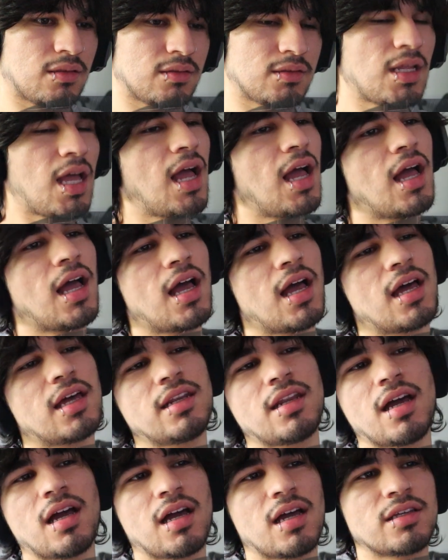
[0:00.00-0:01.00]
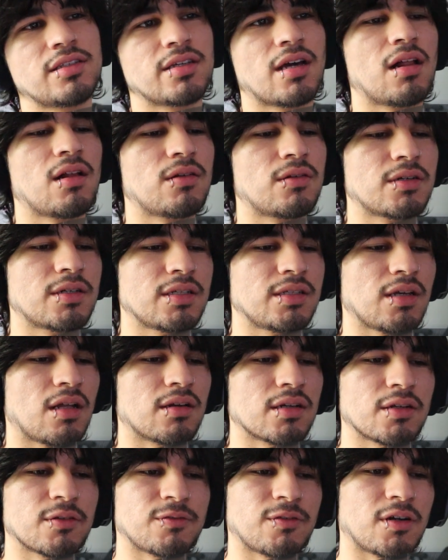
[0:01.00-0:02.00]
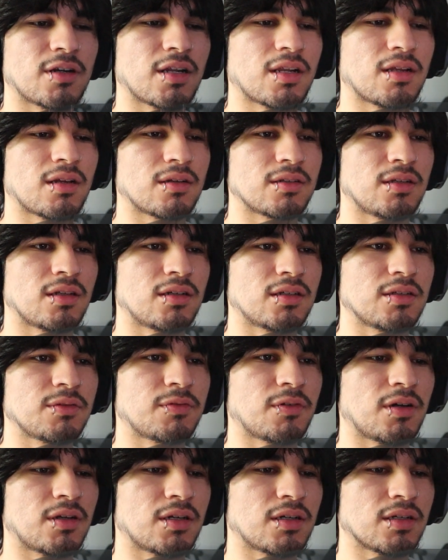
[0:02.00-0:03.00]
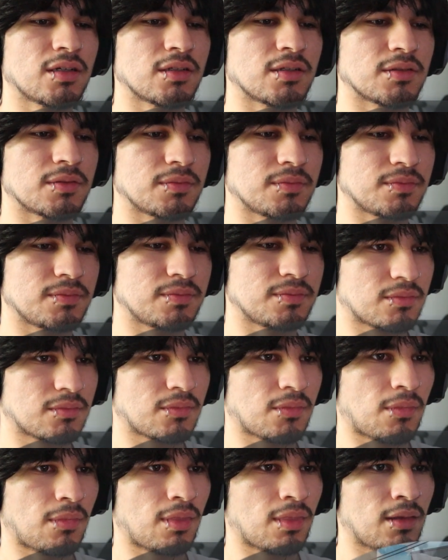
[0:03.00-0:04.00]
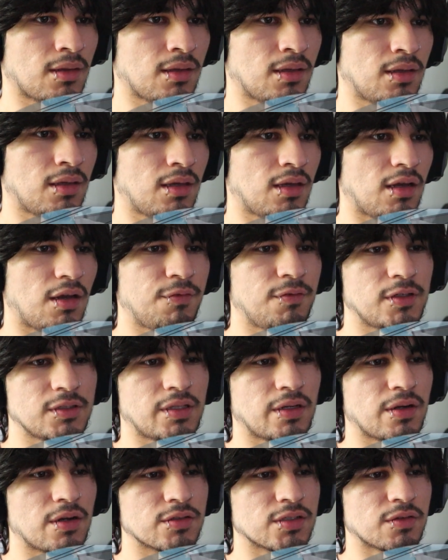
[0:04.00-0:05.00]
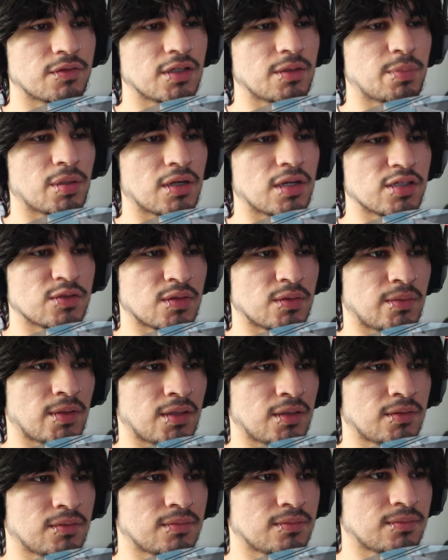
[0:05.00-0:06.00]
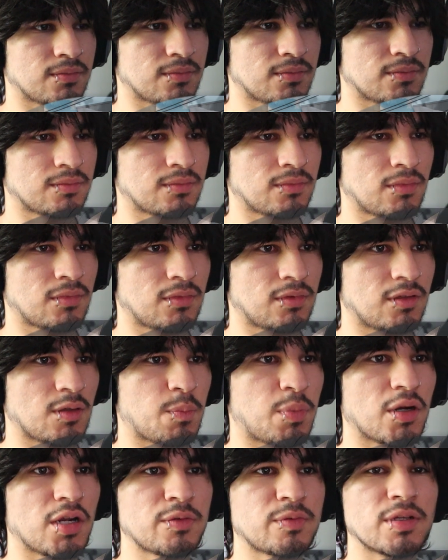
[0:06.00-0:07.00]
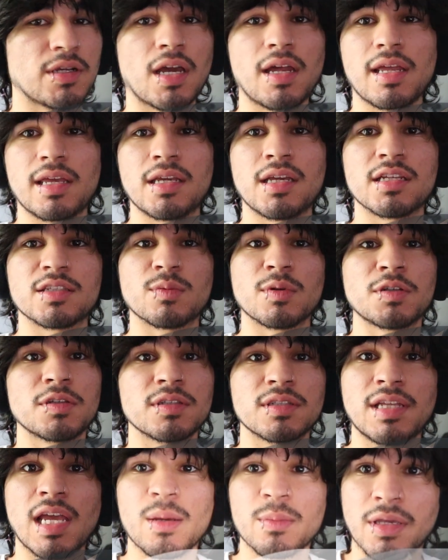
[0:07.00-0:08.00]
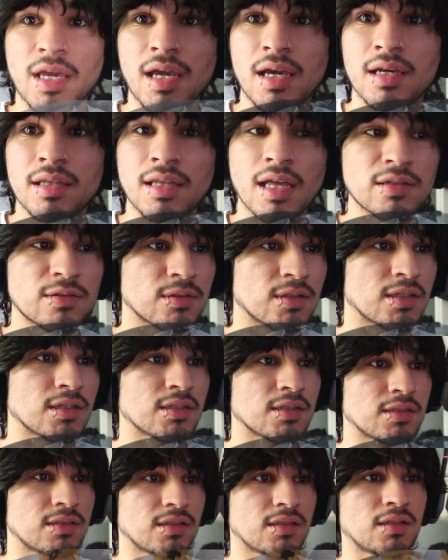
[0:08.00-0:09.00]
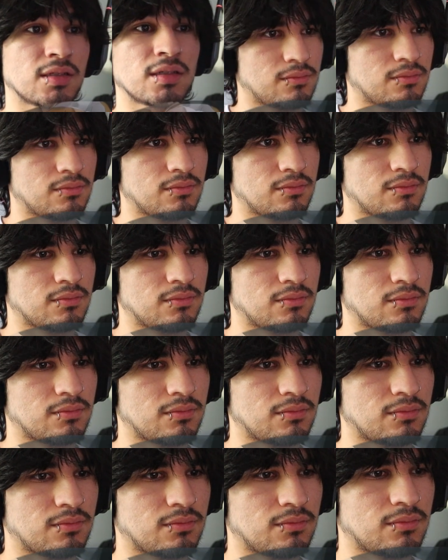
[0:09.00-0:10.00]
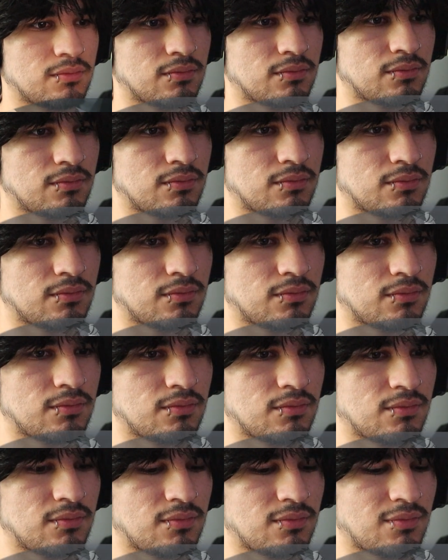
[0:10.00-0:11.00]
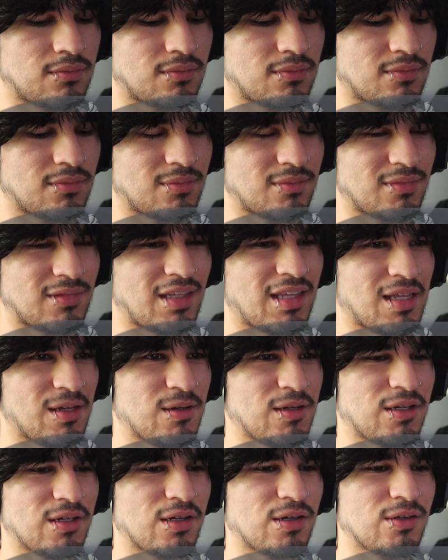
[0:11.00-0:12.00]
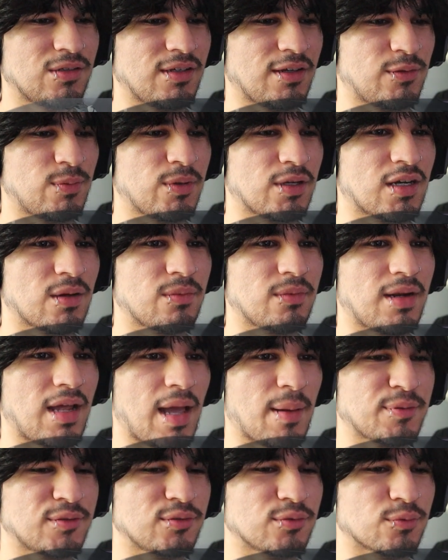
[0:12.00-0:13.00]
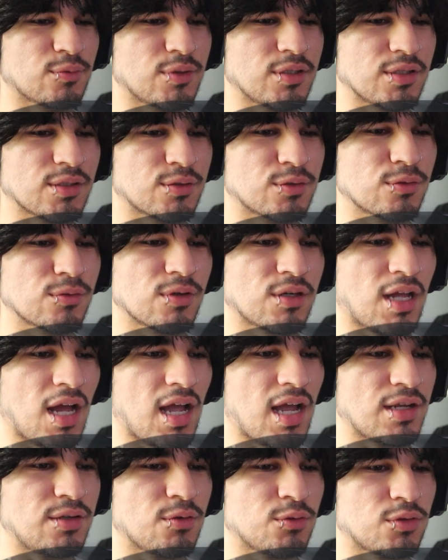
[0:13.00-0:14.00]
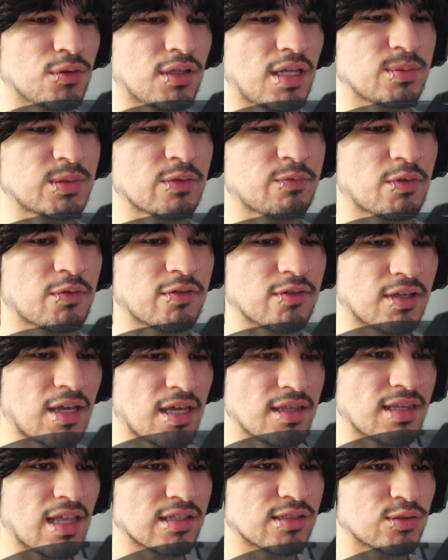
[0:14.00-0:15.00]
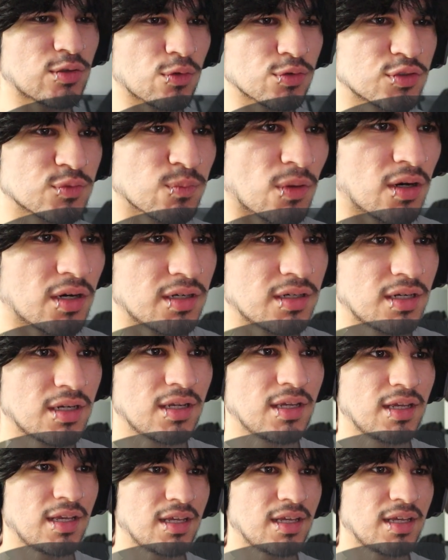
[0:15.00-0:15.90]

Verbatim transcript: Nah, nah. Y'all already, y'all already fought it out. Y'all already fought it out. I feel like they didn't deserve any punishment, man. Your punishment, you gotta eat as much as you damn can. That's what it is. Yeah, there you go. You have to become an absolute really cool guy. Don't do late stuff ever again. That's so smart.